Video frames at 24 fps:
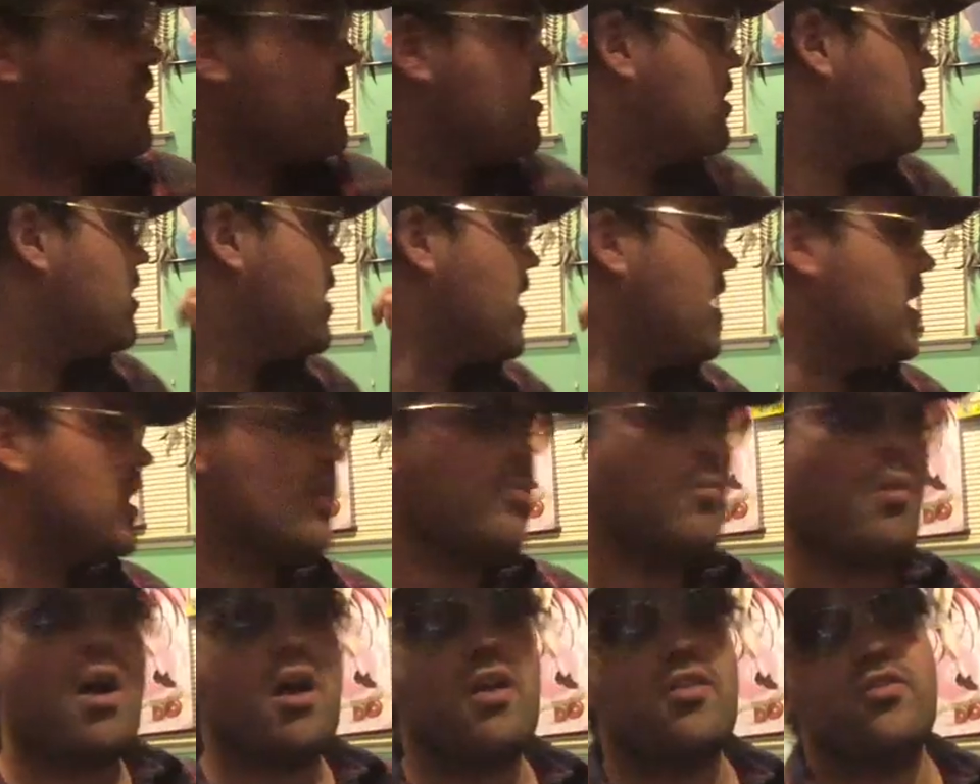King of the
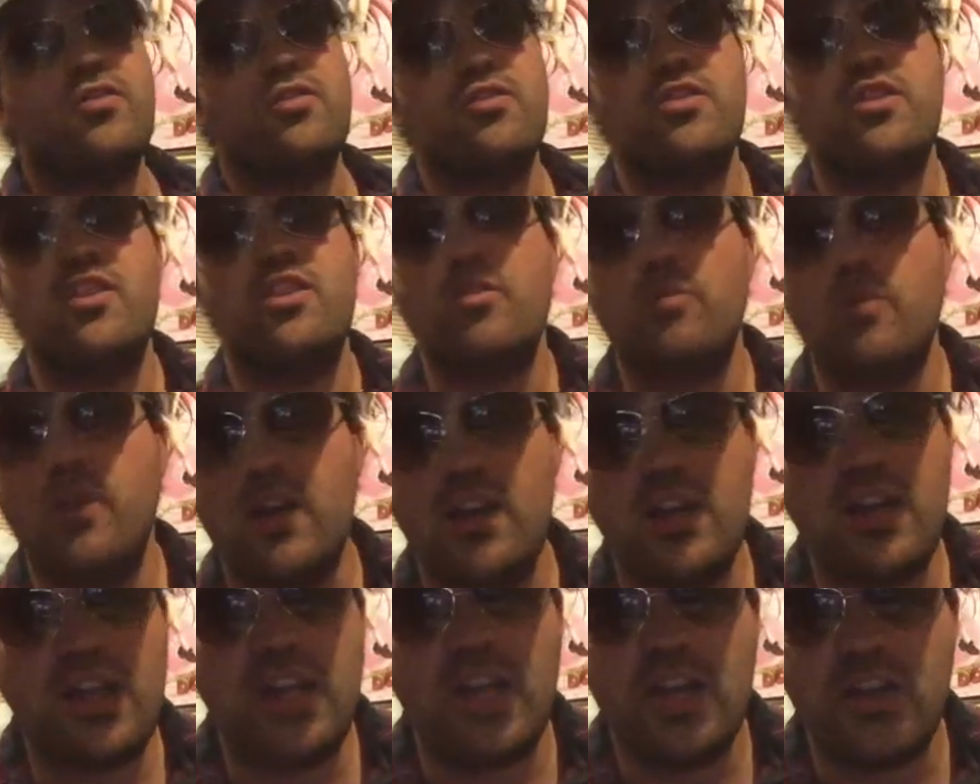Monsters gets like
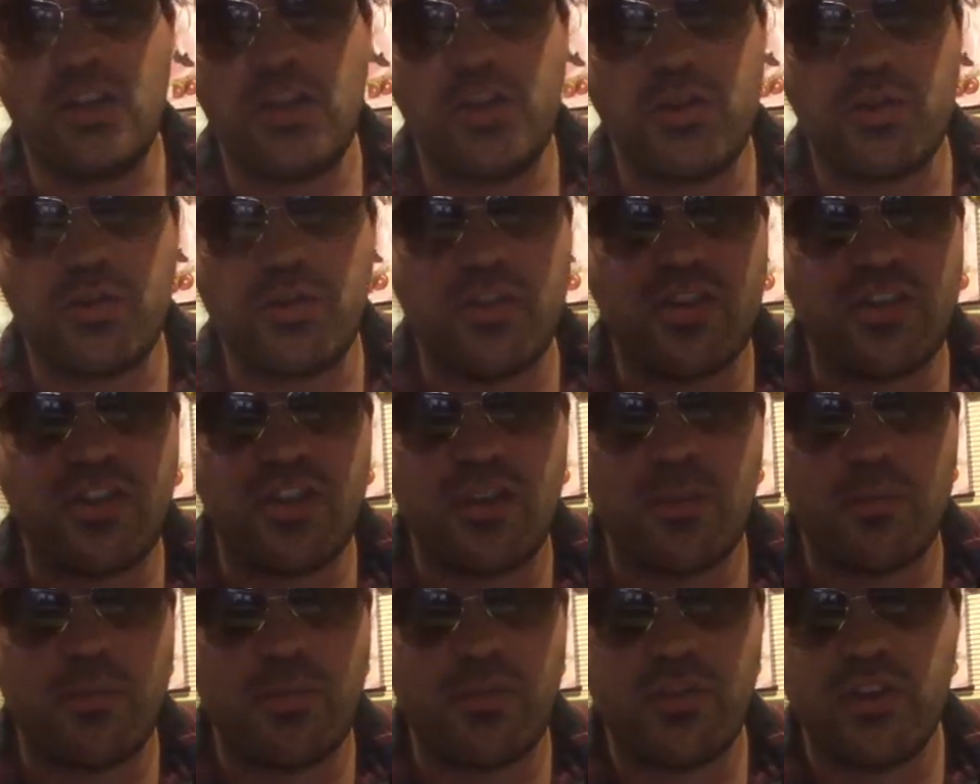a
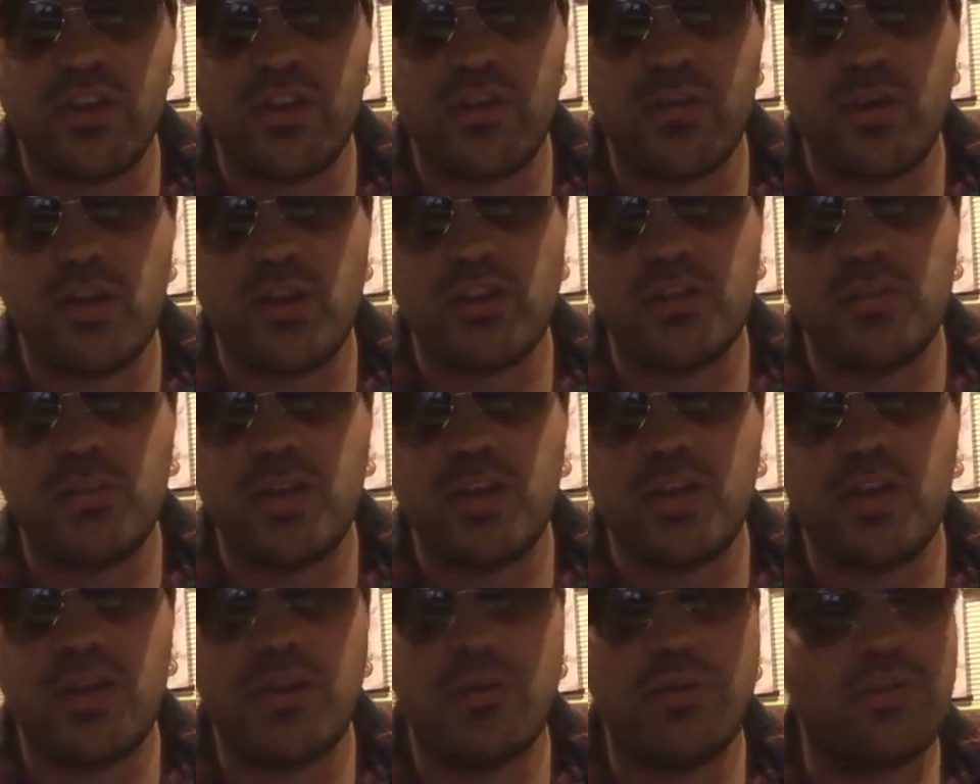thirty-seven percent Rotten
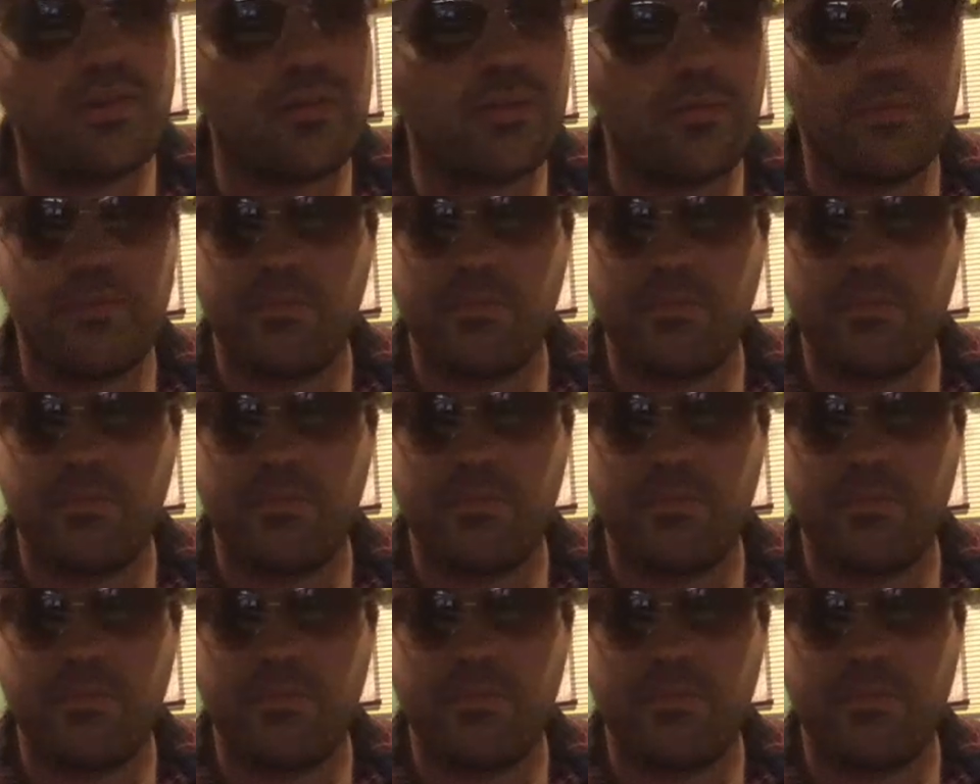Tomatoes.